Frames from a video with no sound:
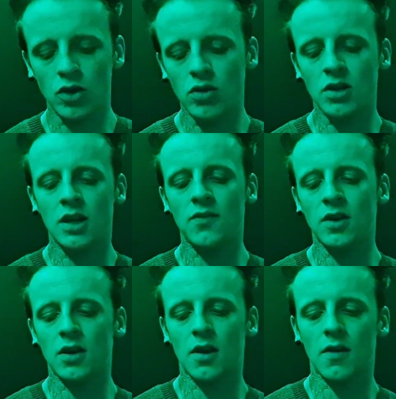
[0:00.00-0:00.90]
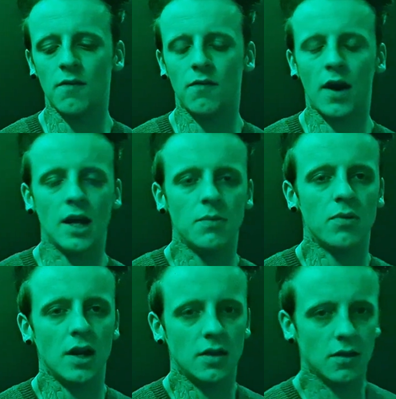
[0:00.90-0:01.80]
Or you can even
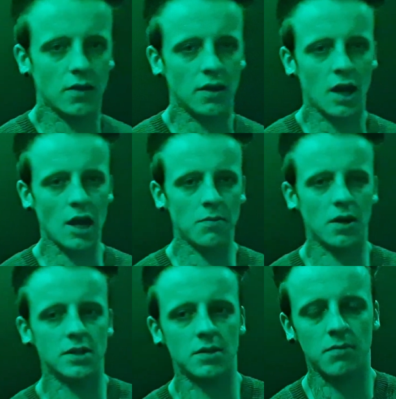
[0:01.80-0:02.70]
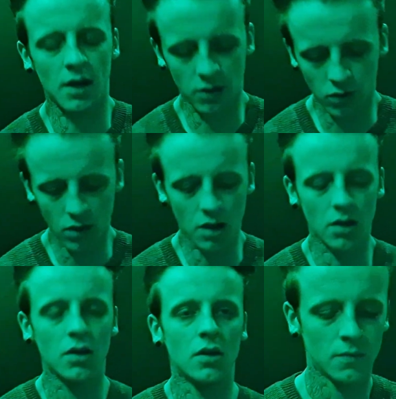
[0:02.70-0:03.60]
vibrate the name as a
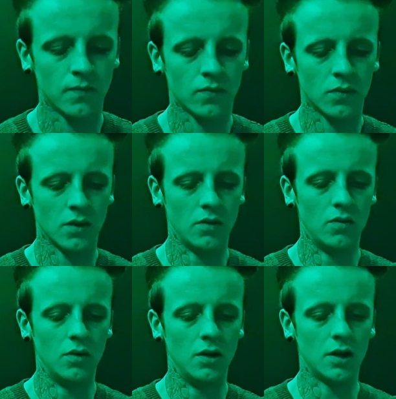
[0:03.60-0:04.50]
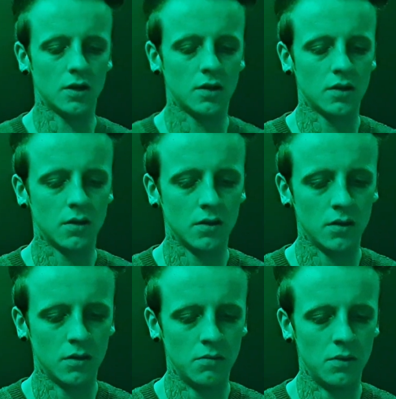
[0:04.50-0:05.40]
mantra. Wilik
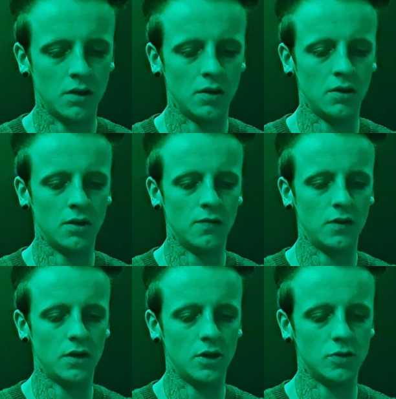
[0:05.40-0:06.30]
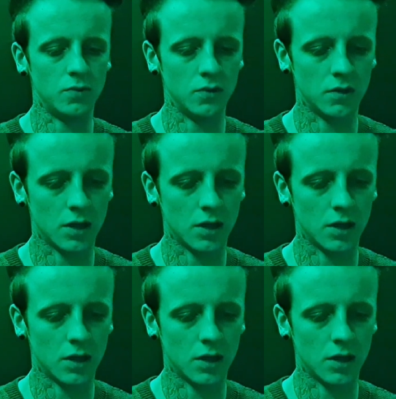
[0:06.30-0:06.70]
melanavij